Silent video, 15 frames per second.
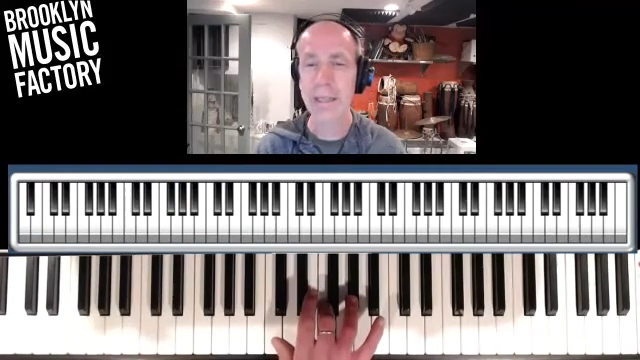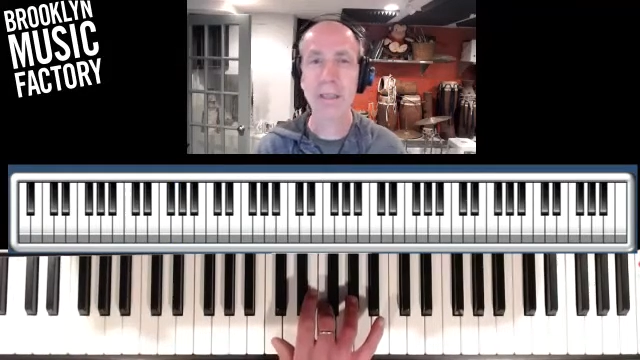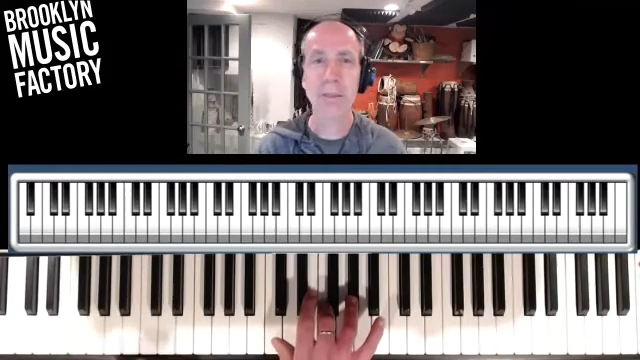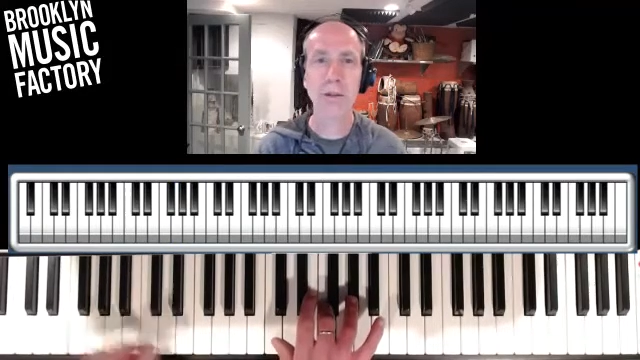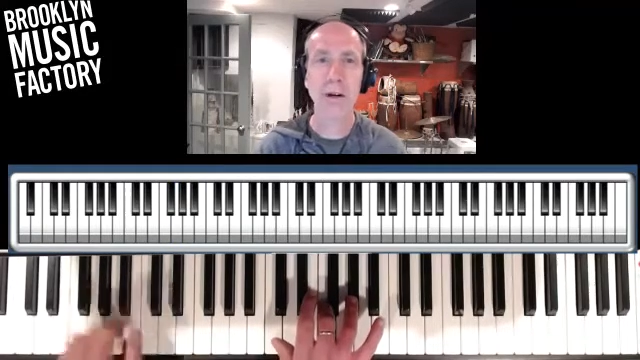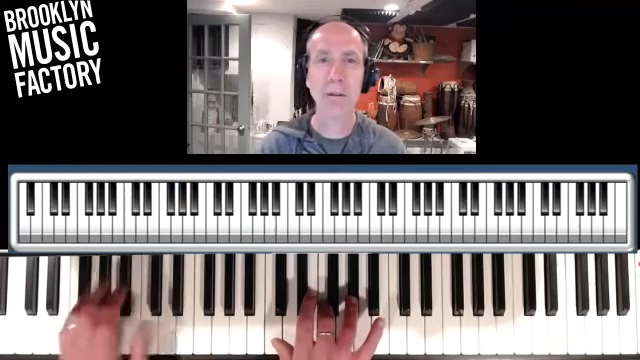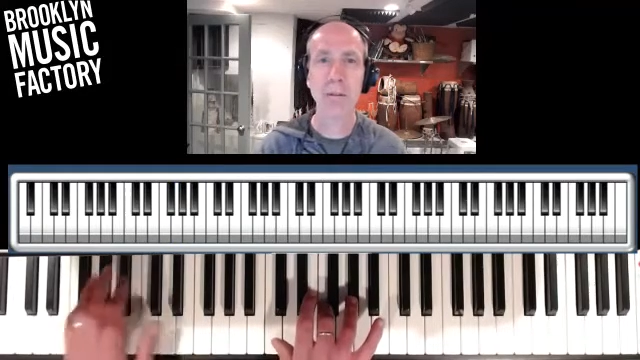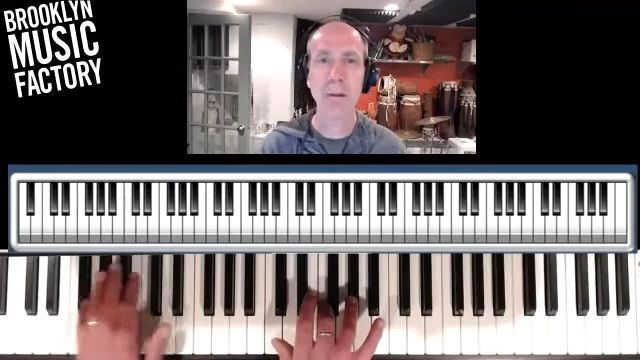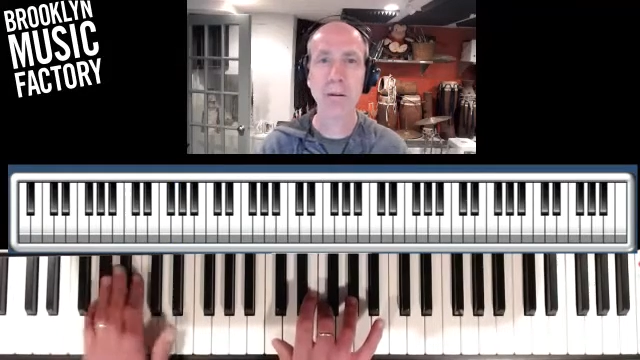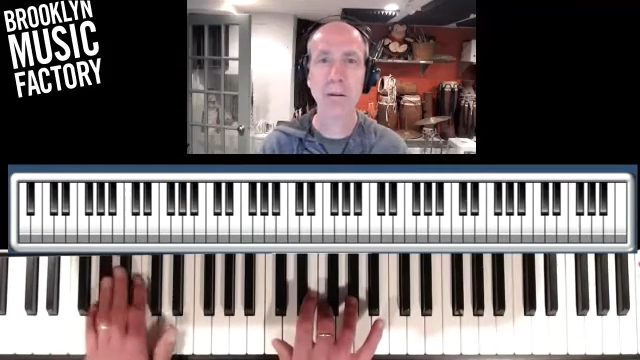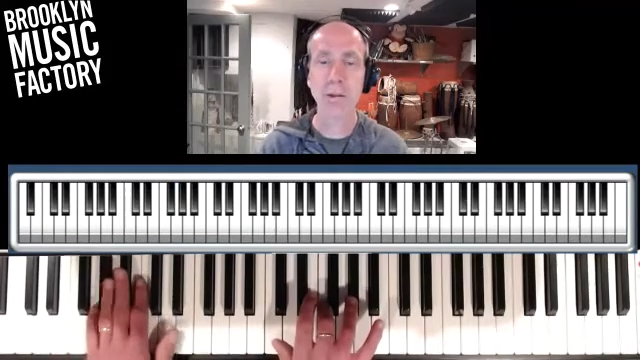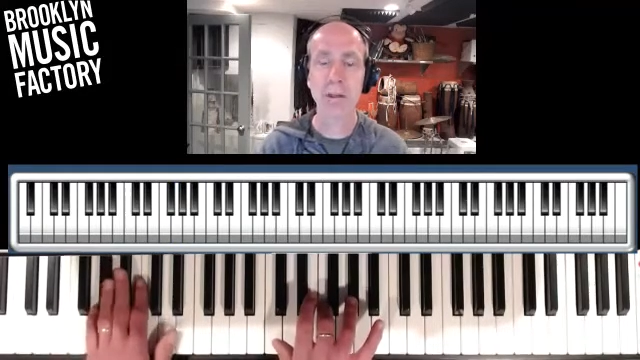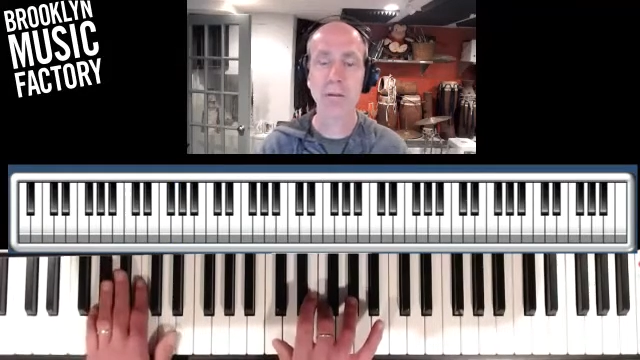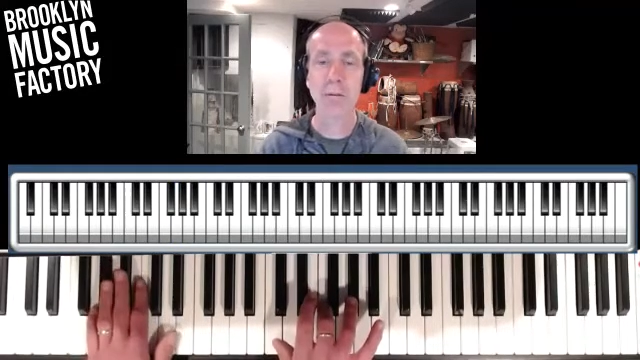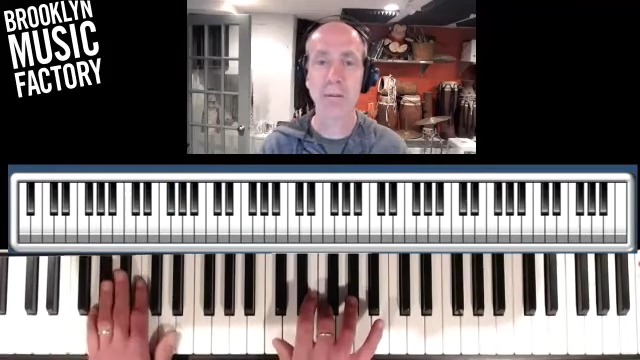strong
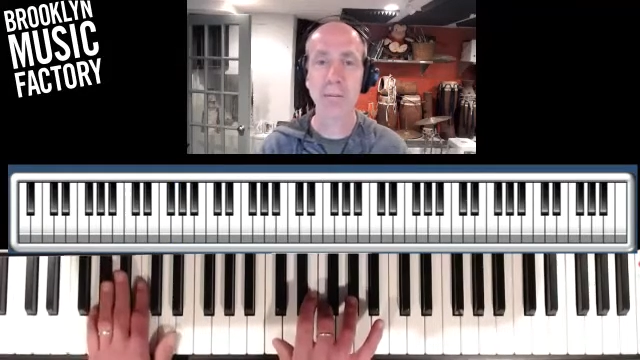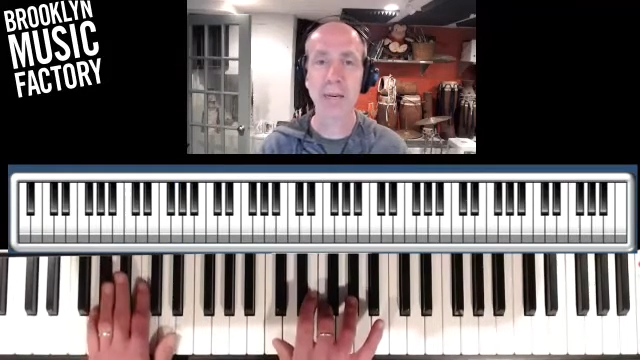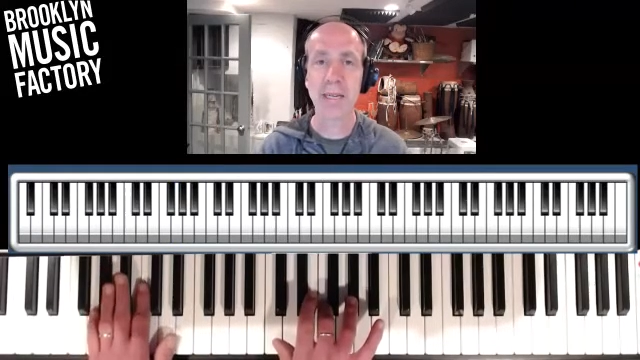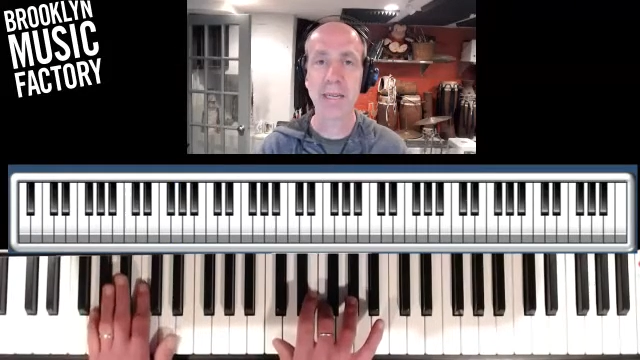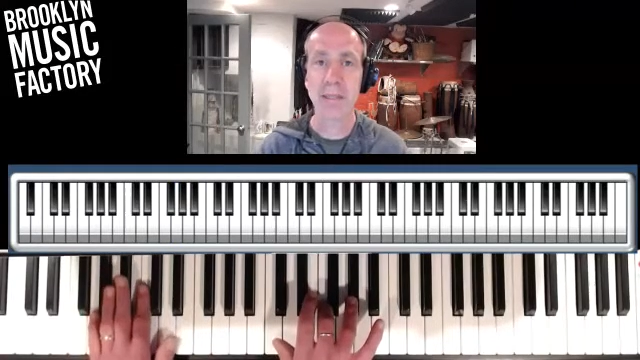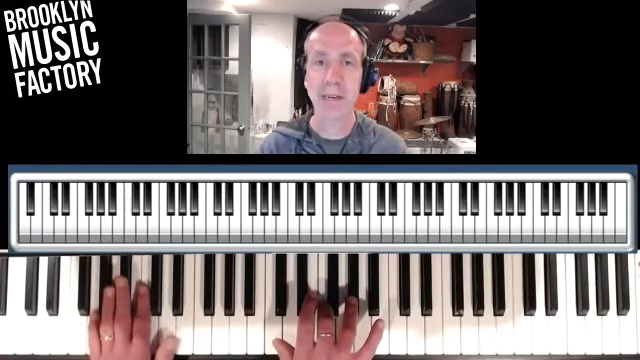motion for bass